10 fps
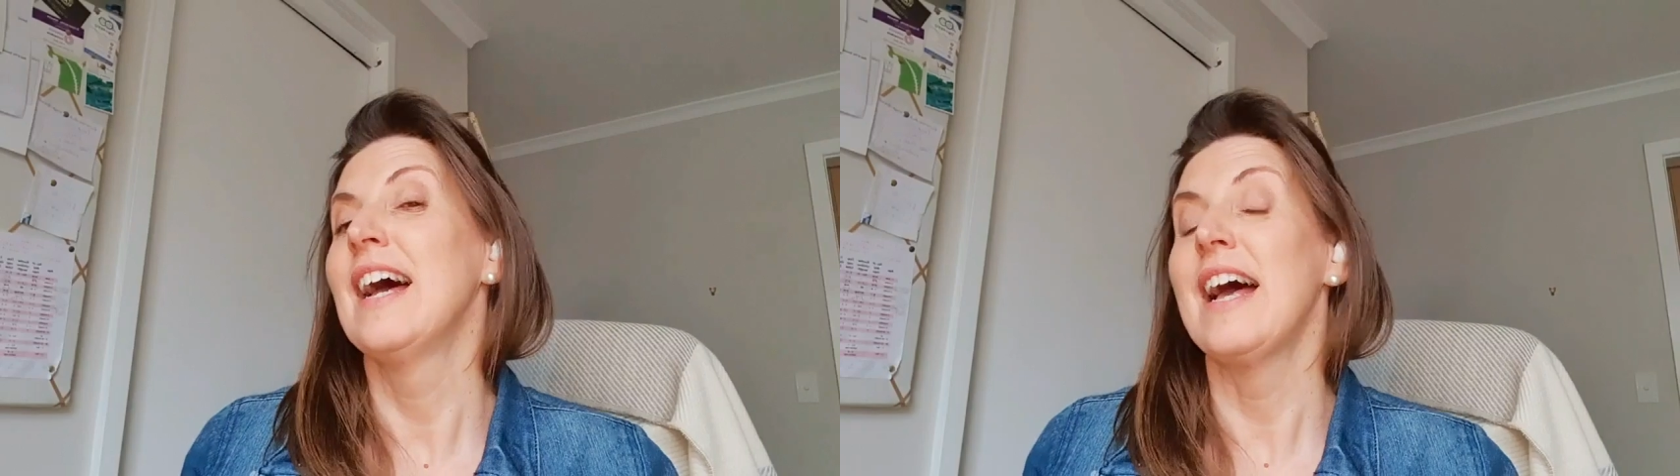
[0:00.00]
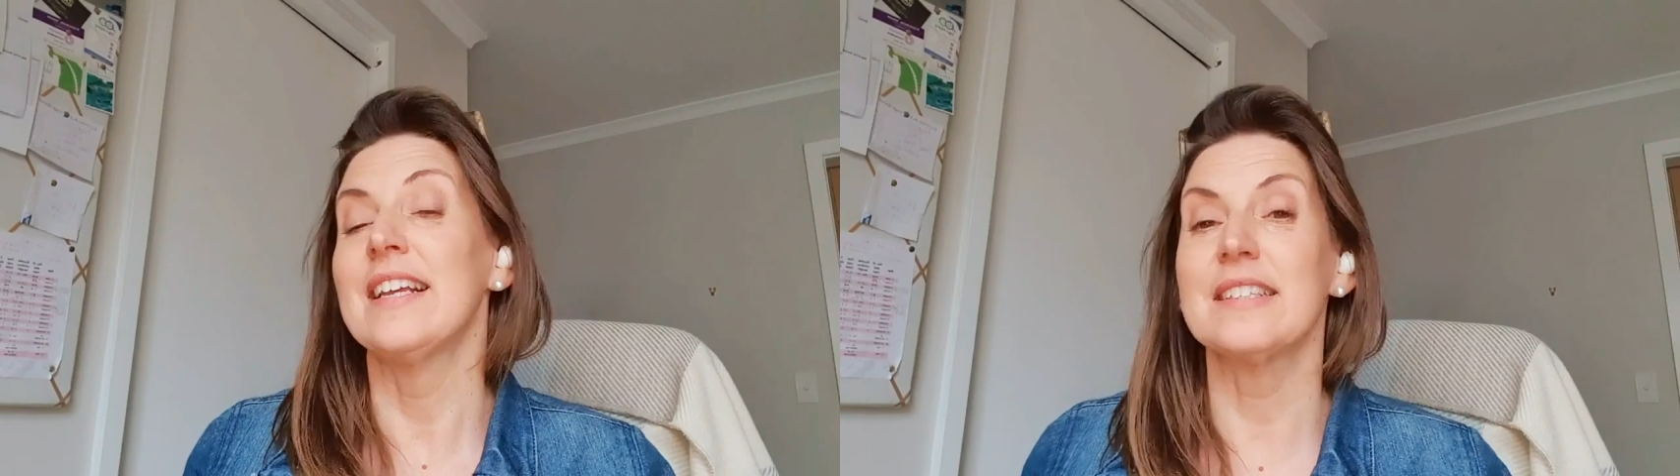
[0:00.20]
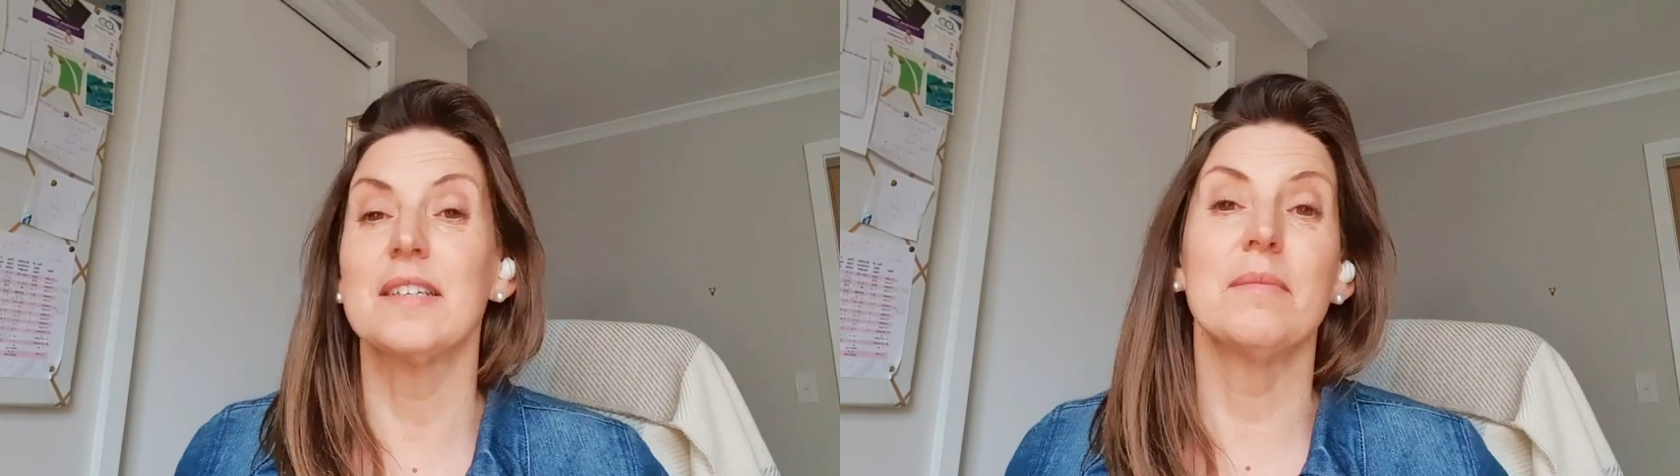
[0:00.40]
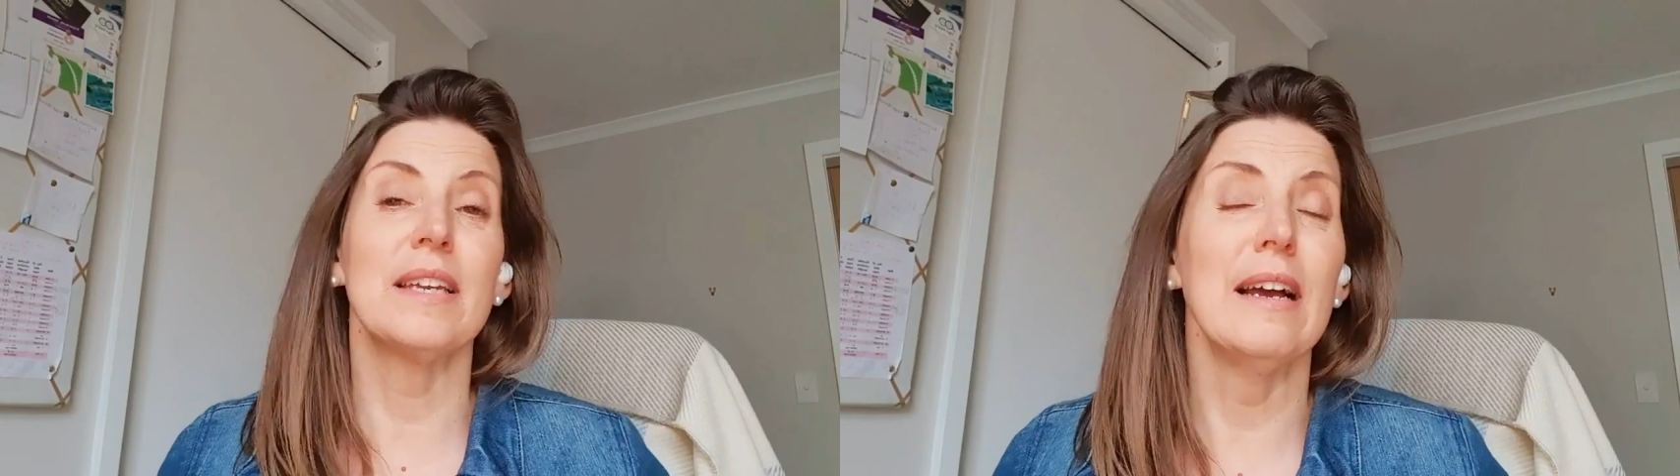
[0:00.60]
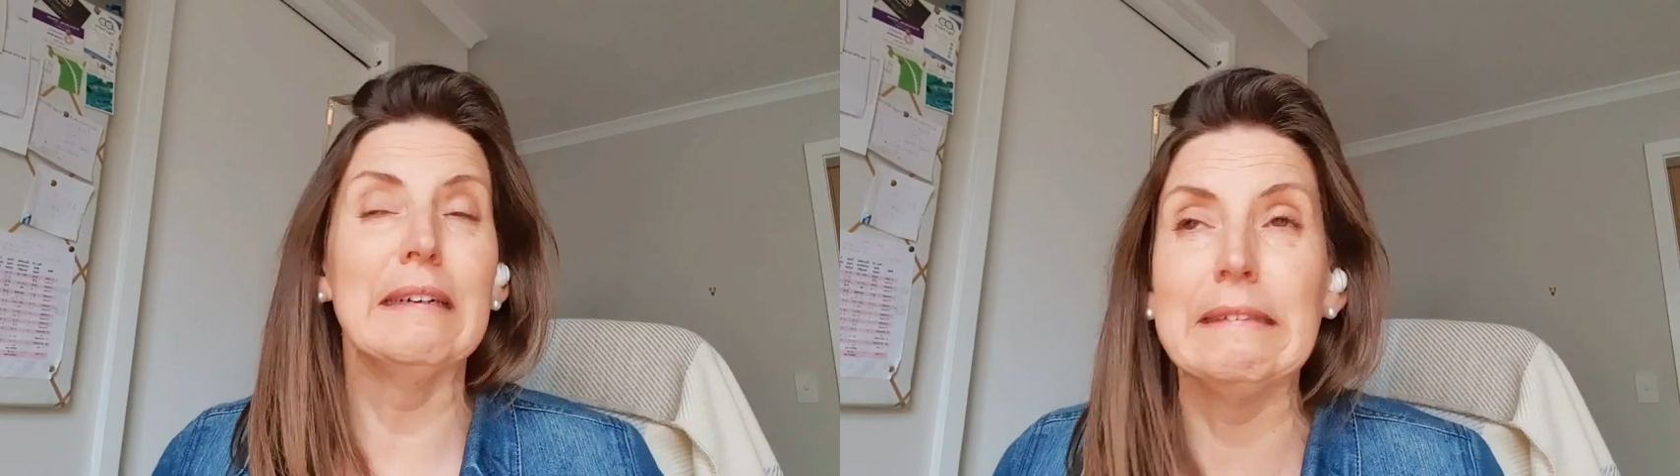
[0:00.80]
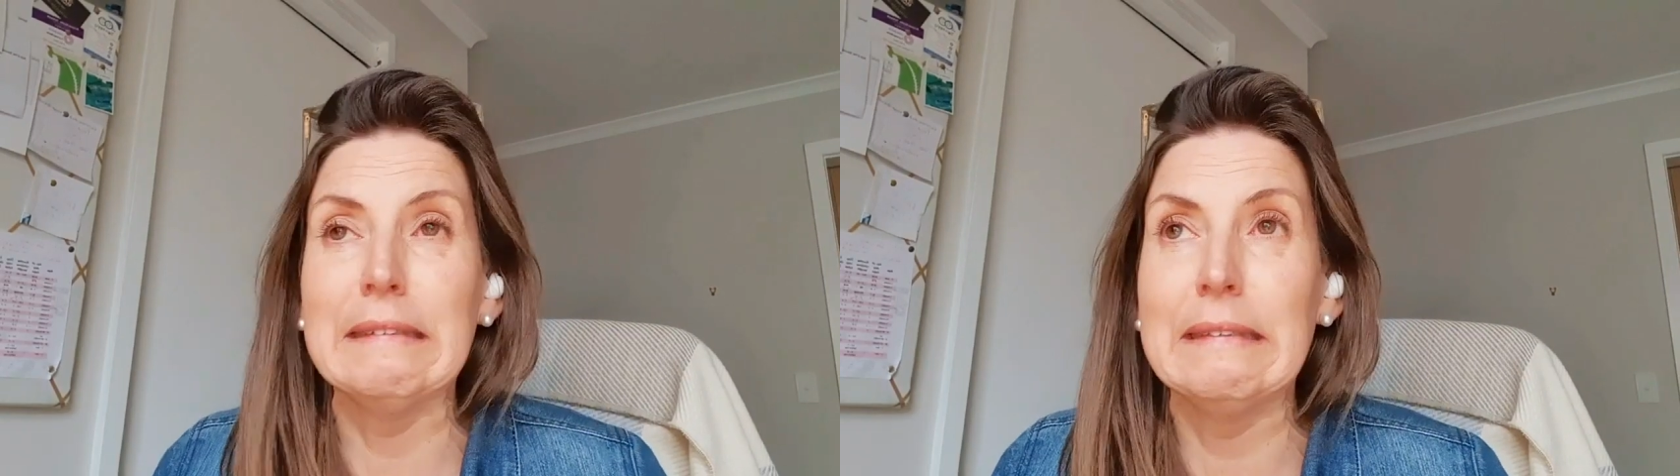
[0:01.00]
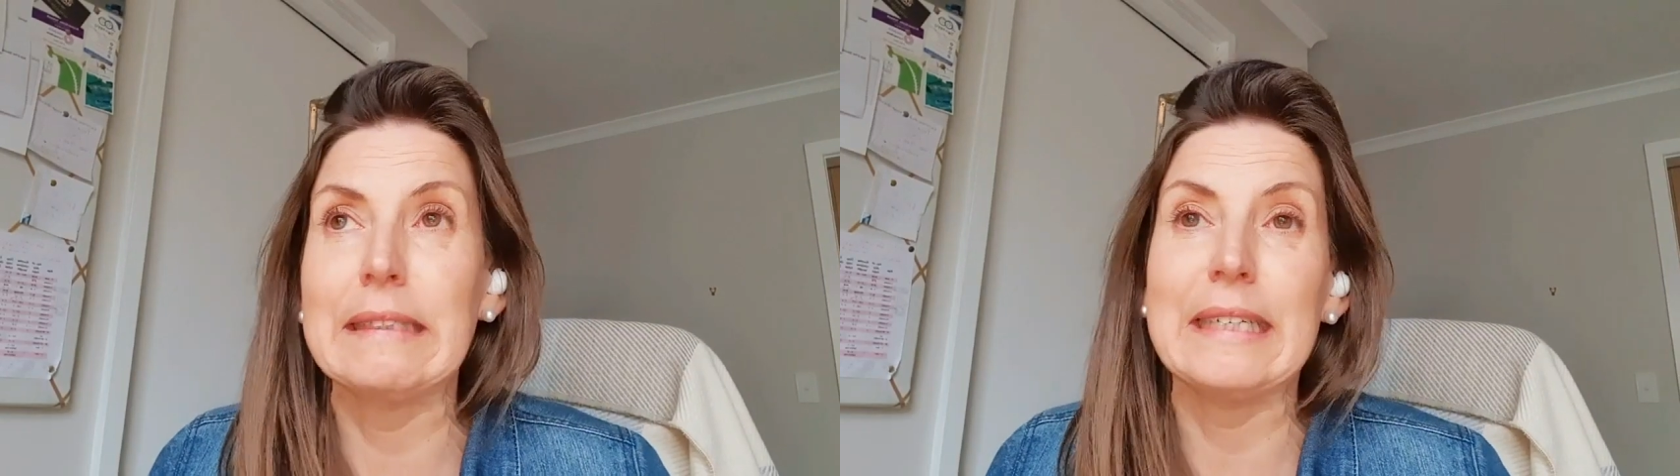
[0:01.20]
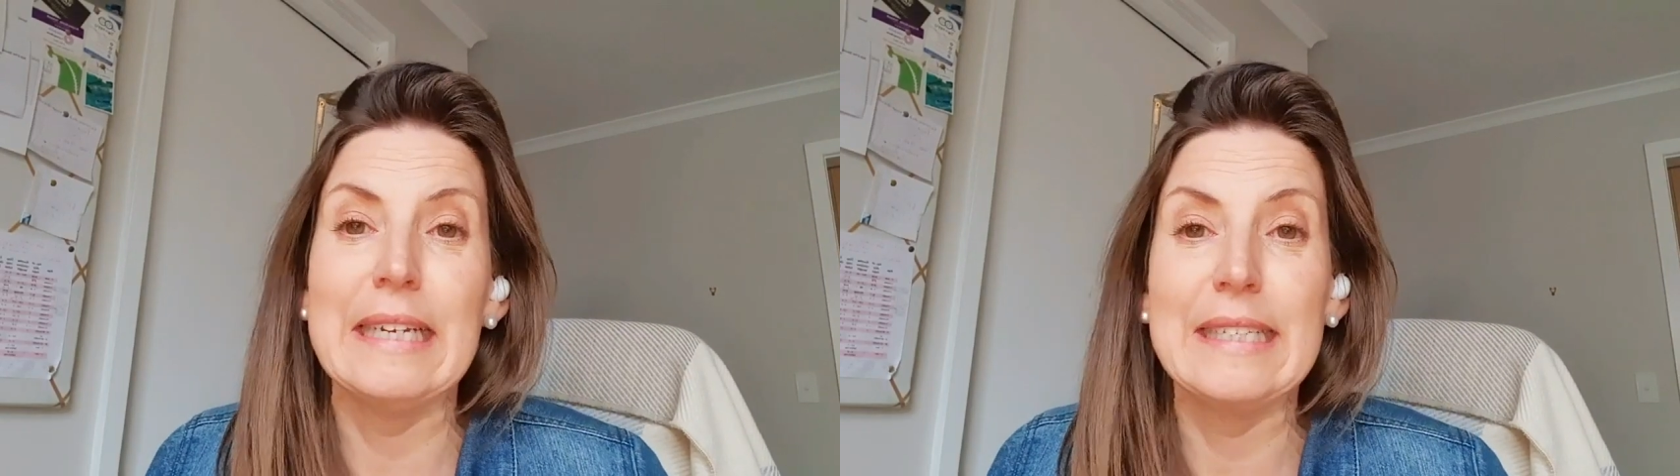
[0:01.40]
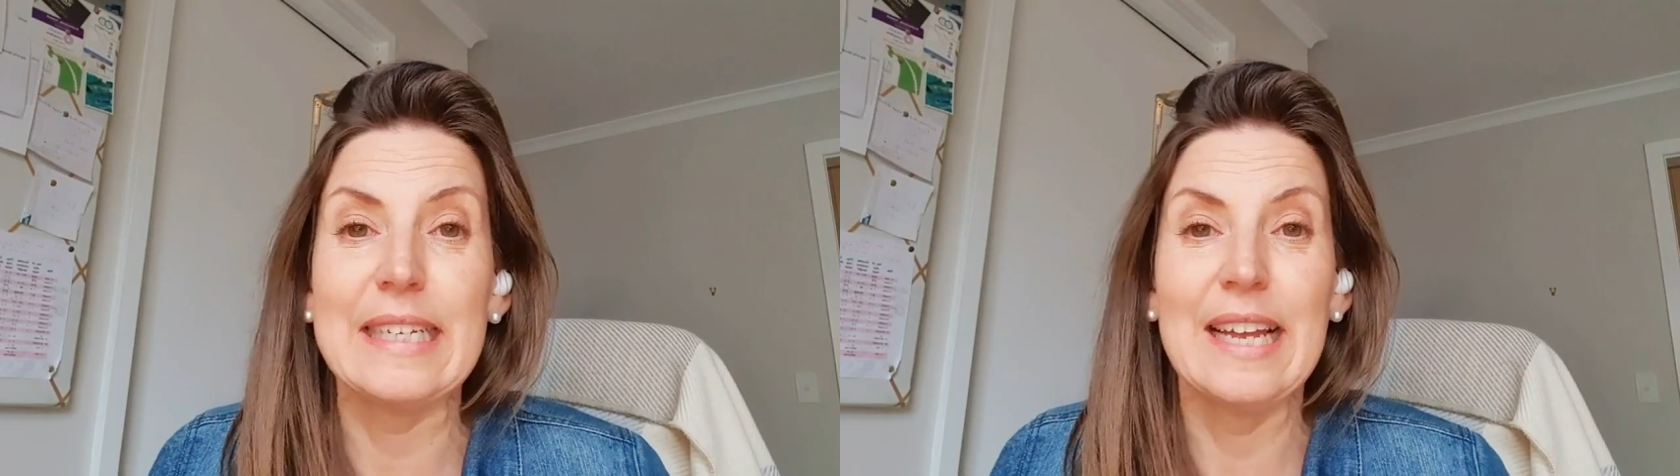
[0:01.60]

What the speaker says: asking me, "Oh, Katie,